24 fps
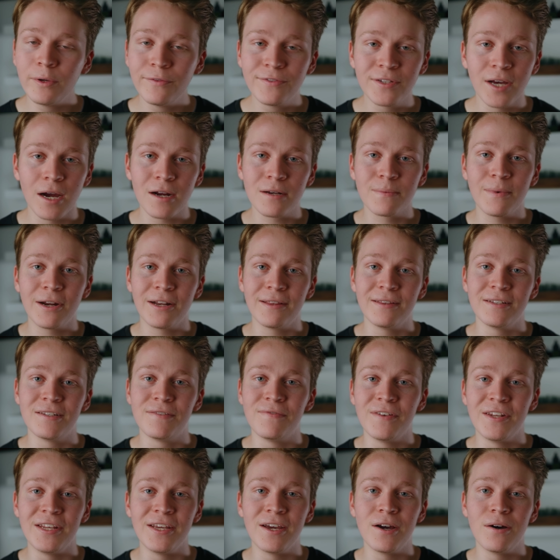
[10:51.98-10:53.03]
we've talked about in this
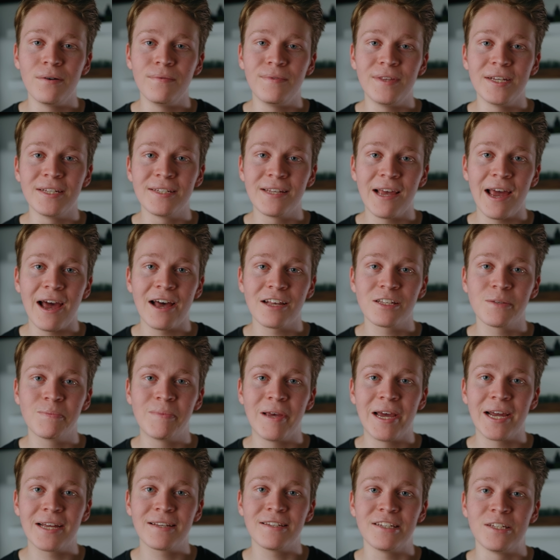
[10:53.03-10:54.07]
video, this
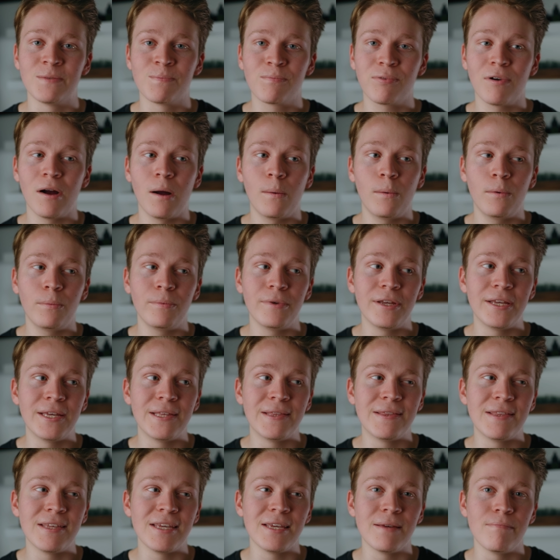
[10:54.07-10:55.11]
aspect is probably
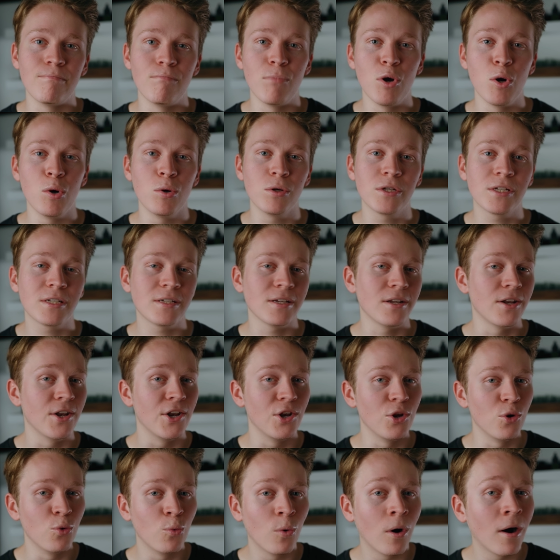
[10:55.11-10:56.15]
the most
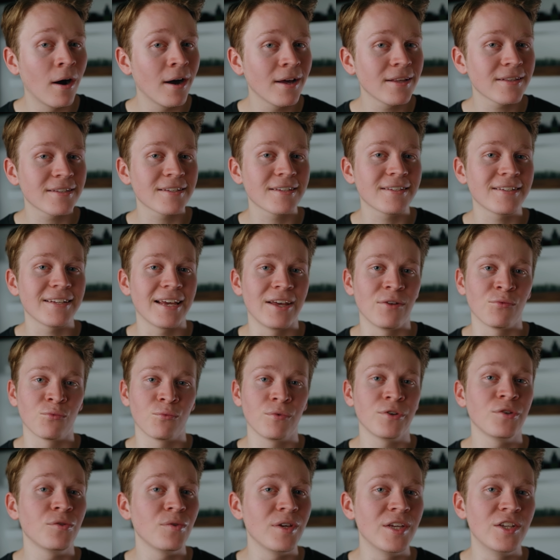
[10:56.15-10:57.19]
nuanced and
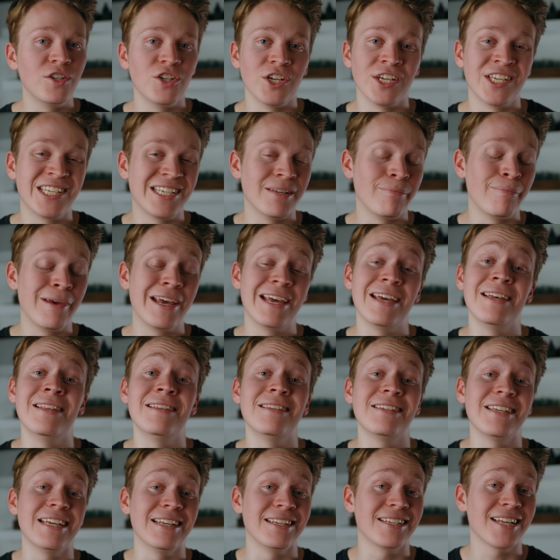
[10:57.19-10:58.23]
really just
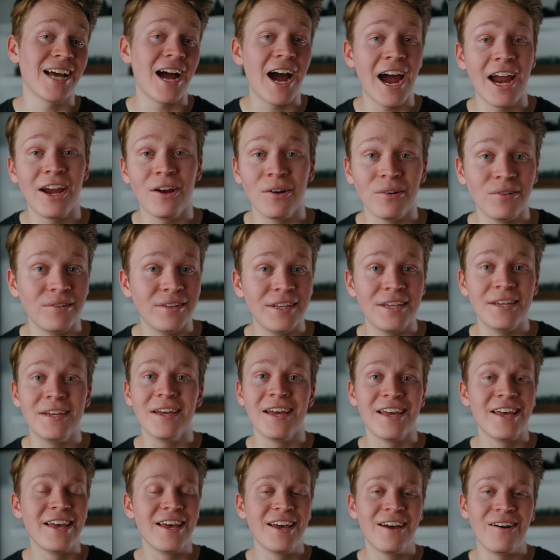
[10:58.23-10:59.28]
depends entirely
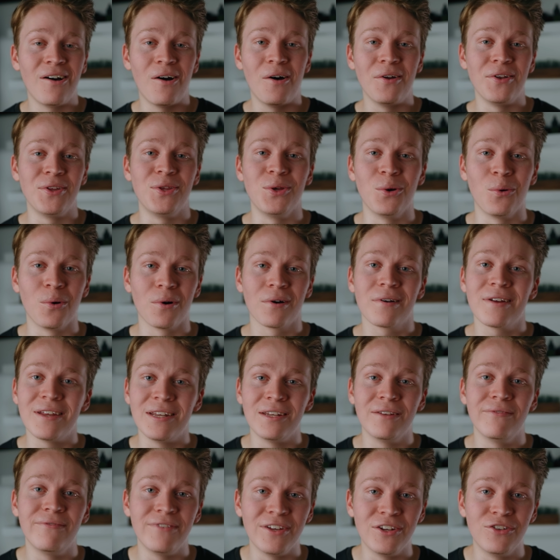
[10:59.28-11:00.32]
on your
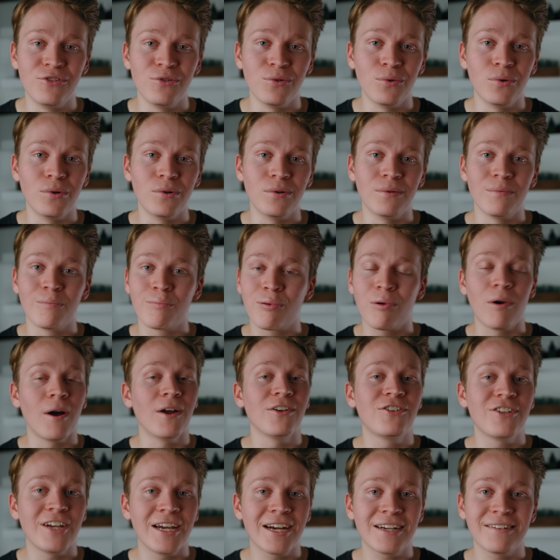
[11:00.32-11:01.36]
individual
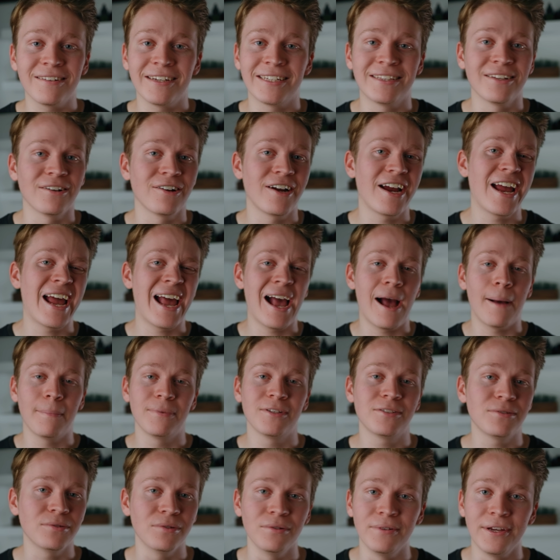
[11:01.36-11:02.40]
project. Like, there are
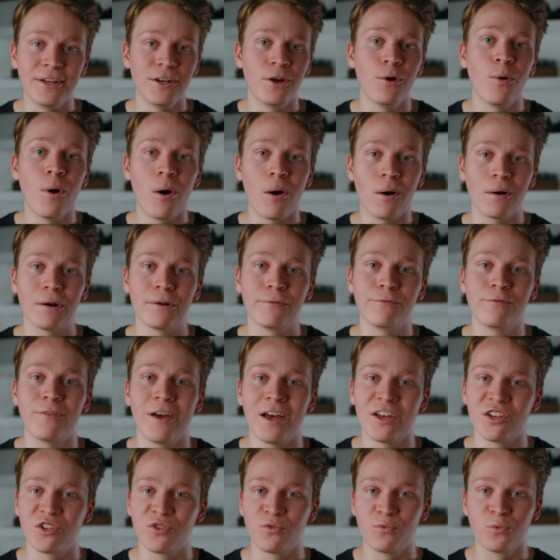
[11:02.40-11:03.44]
absolutely no hard and
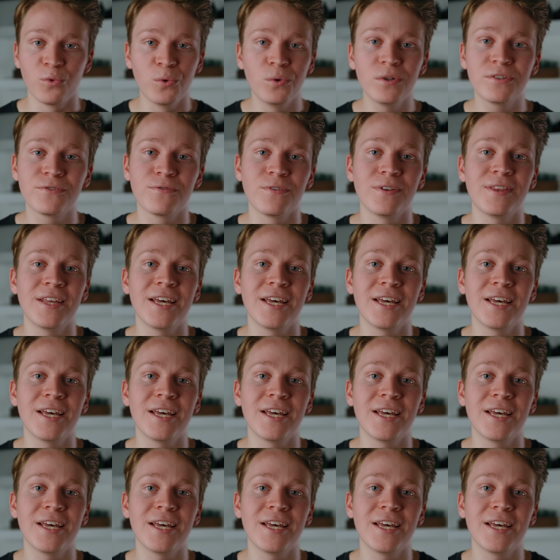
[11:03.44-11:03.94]
fast rules for